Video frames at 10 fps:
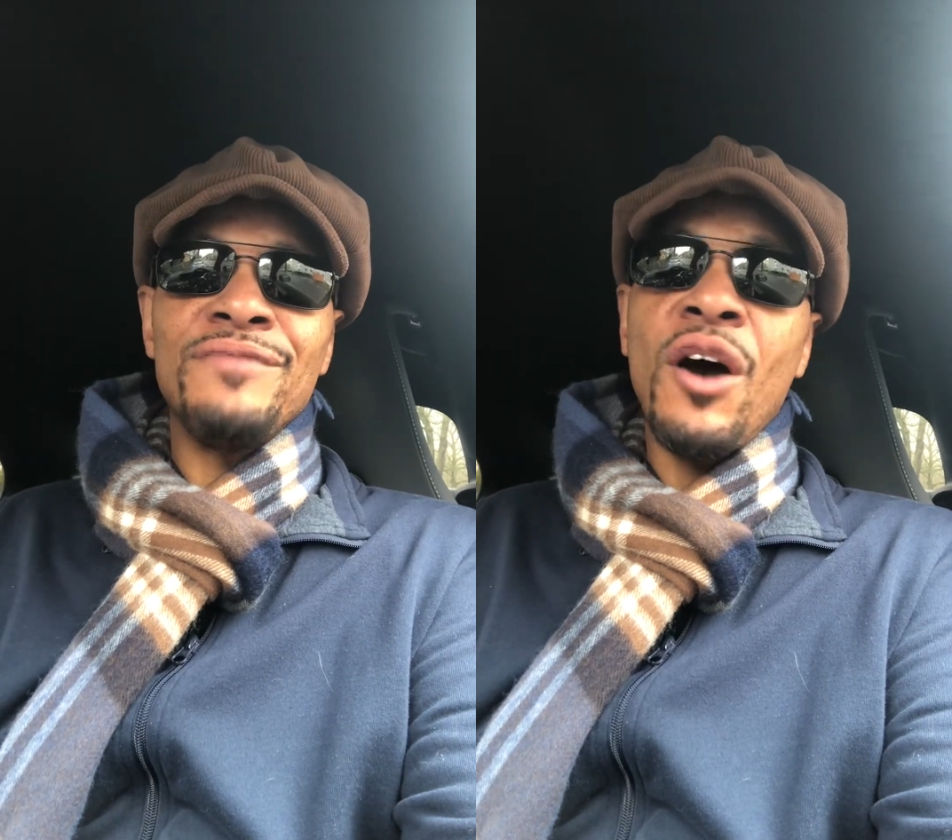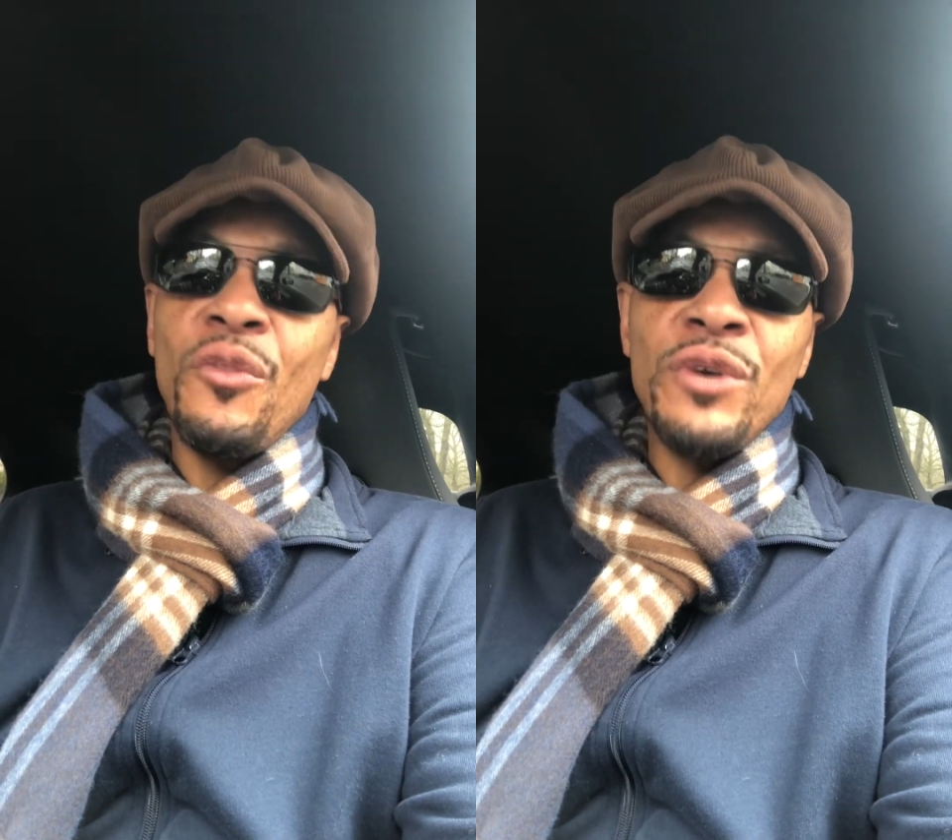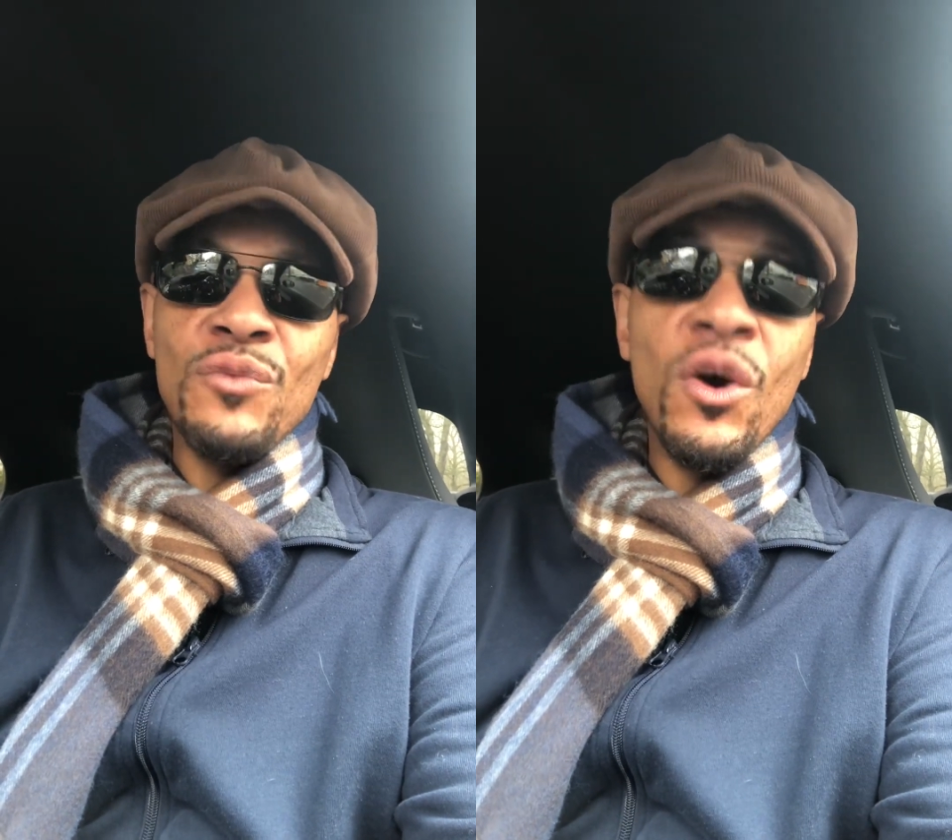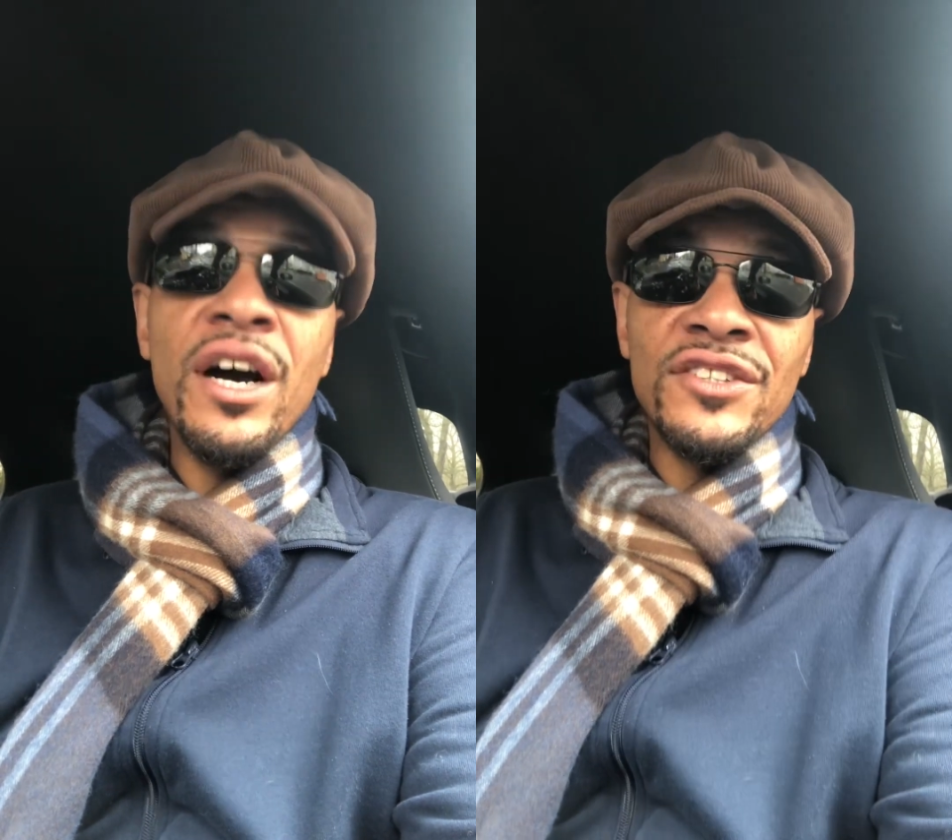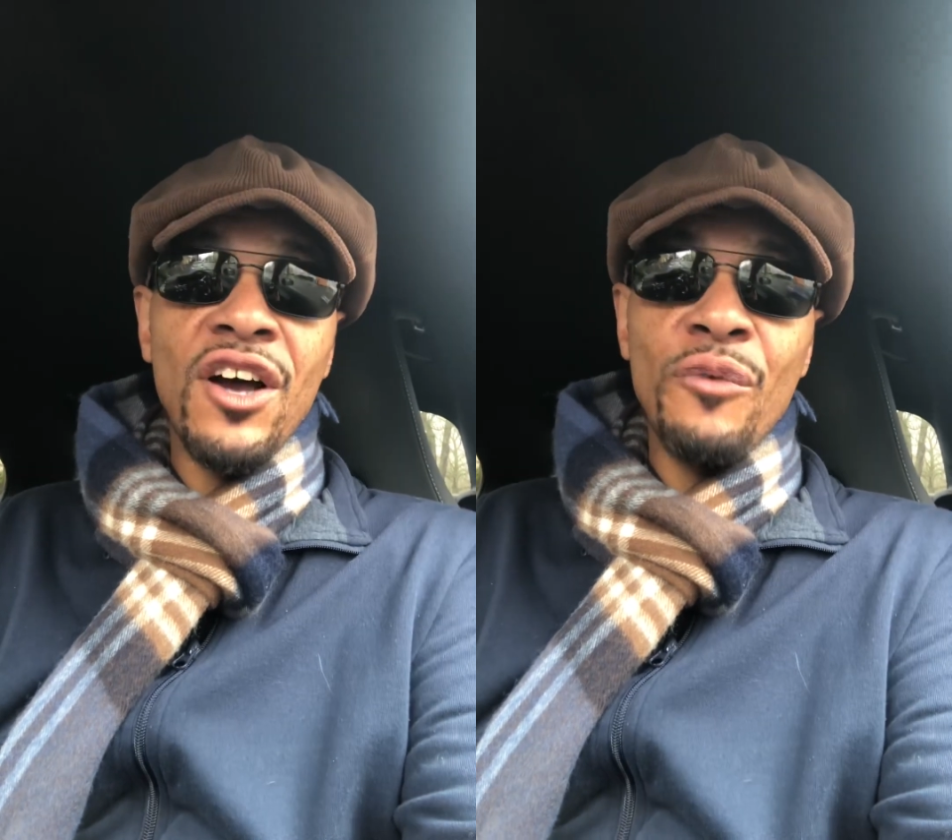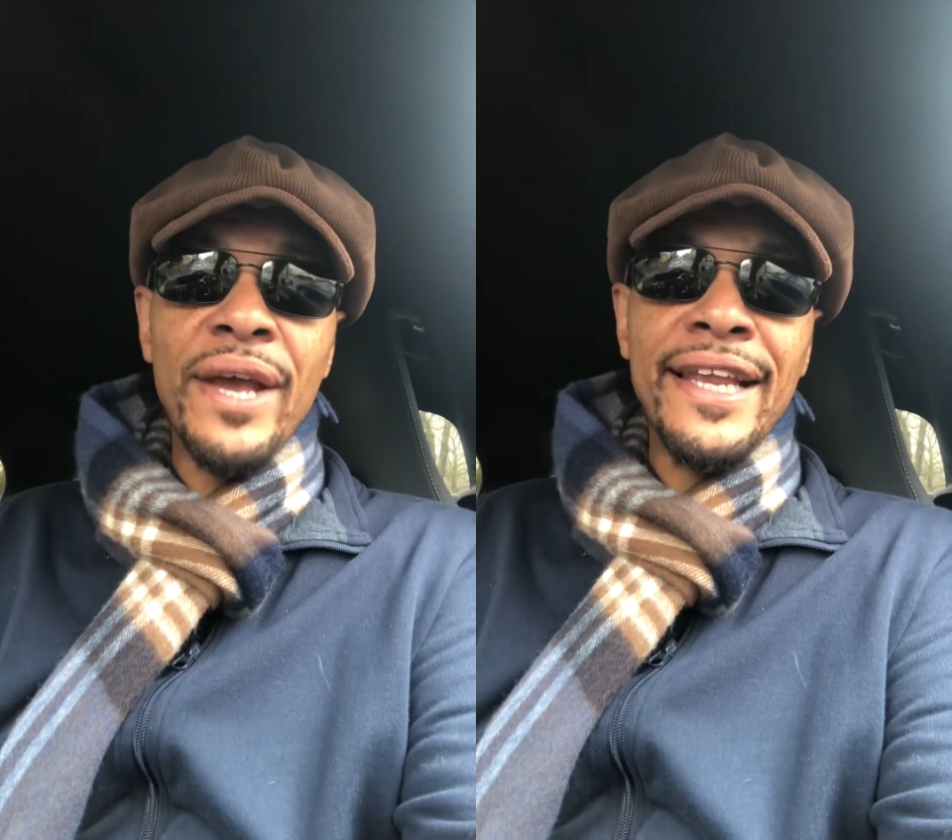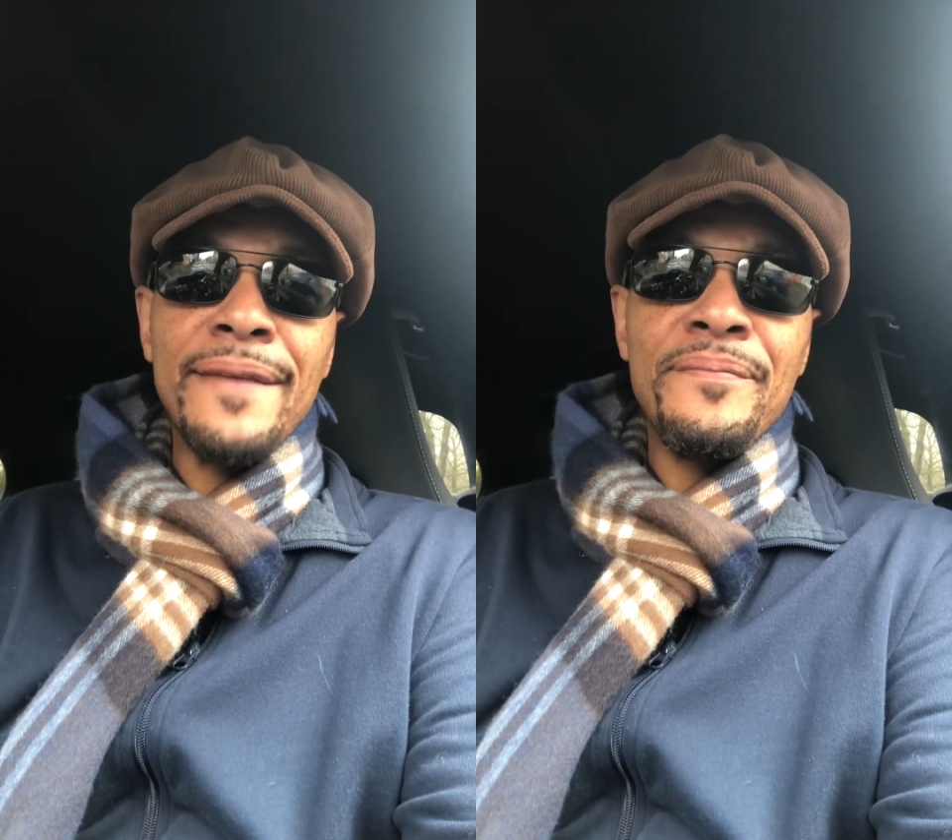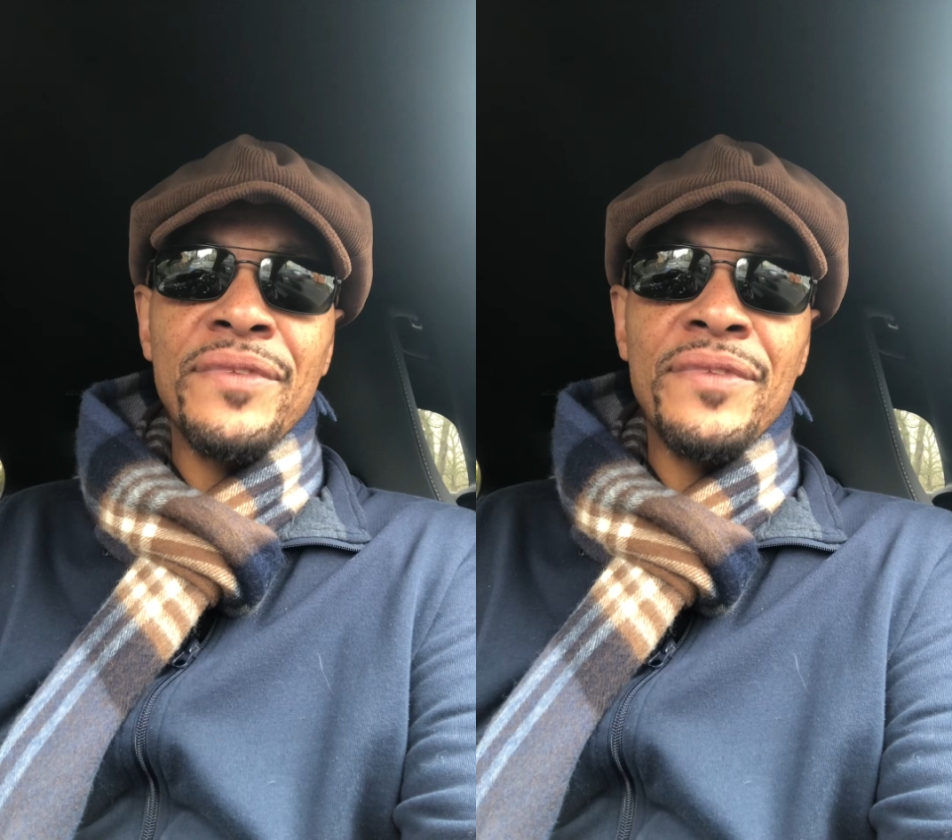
although he was already.